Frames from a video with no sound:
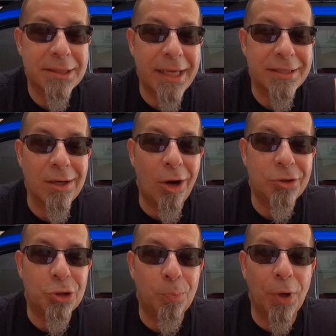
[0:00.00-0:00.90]
it says
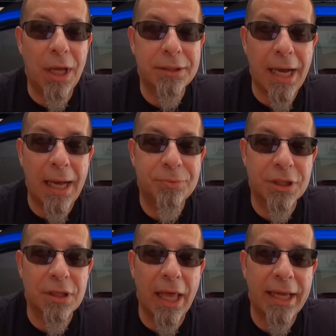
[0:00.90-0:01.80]
larger blunt
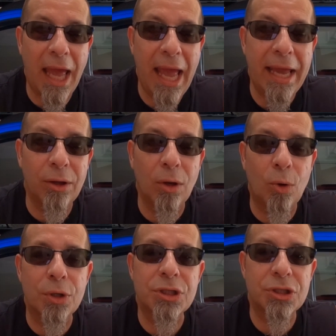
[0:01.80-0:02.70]
object like hail
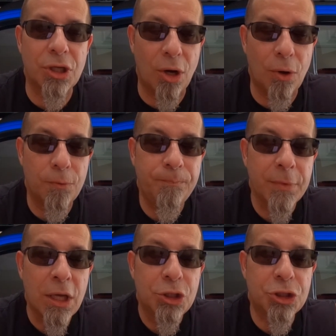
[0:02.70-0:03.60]
or stone,
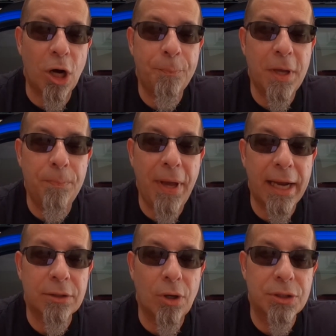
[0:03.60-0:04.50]
sharp
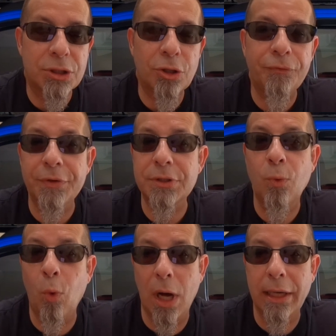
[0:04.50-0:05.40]
impact on
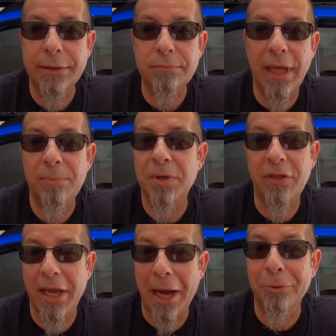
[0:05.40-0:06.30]
surface one, that'd be
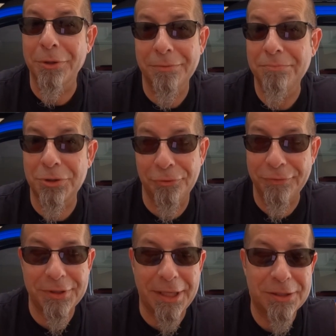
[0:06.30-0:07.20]
the outer
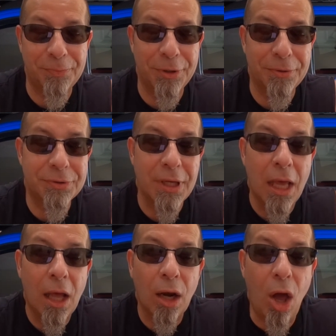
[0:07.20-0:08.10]
surface, I suppose.
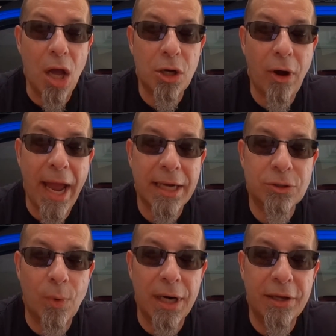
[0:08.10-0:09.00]
Long
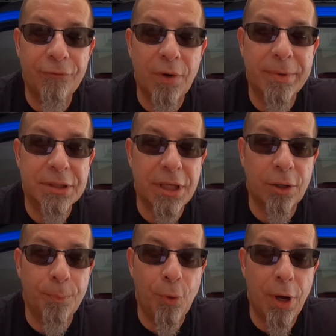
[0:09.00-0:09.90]
cracks running from a
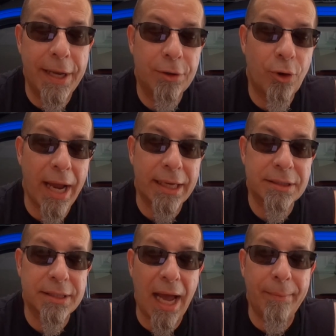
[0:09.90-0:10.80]
center point,
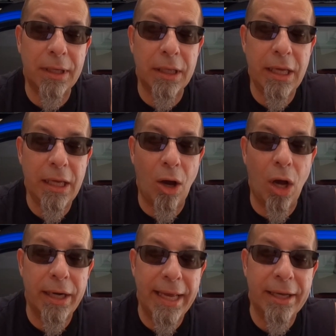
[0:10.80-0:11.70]
crack is commonly
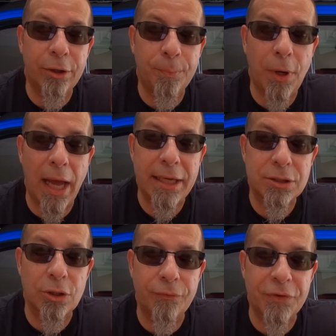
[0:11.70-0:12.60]
on inner ply
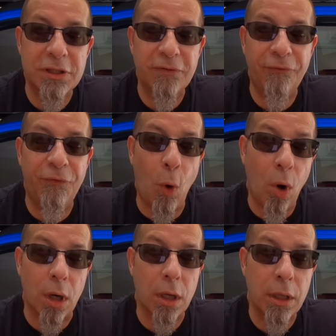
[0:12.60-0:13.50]
surface
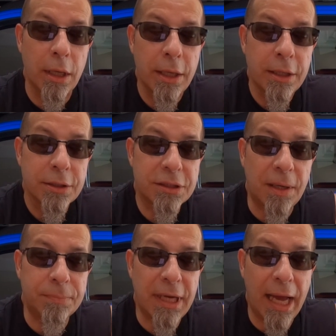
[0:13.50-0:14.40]
four,
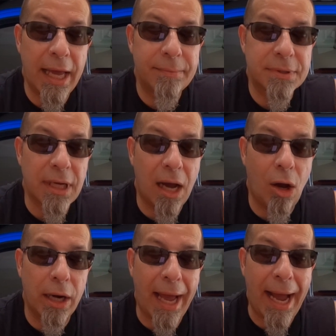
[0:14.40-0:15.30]
sometimes
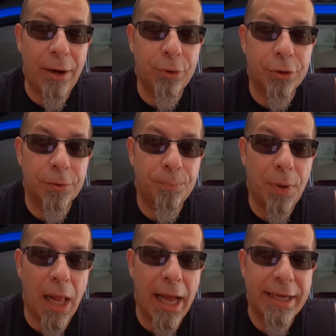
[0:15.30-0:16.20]
on outer
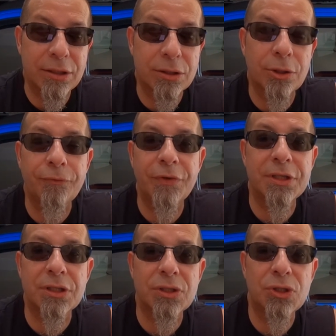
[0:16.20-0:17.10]
ply
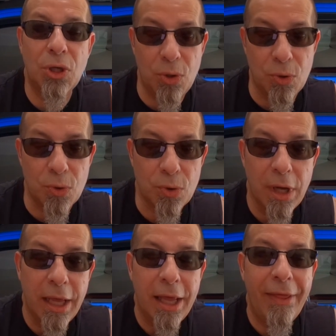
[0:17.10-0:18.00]
surface two.
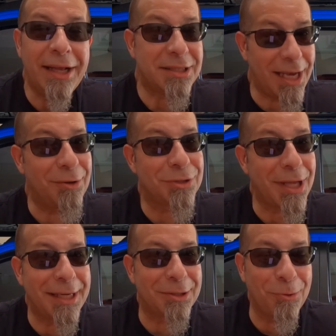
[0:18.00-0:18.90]
That sounds
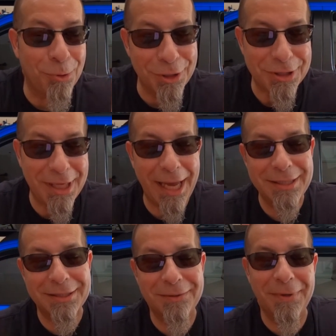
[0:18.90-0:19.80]
like the worst
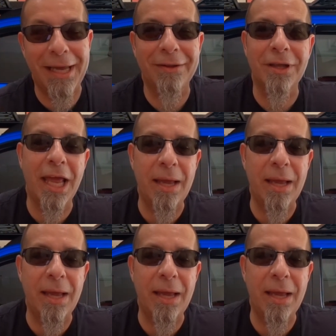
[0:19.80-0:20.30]
case to me, and the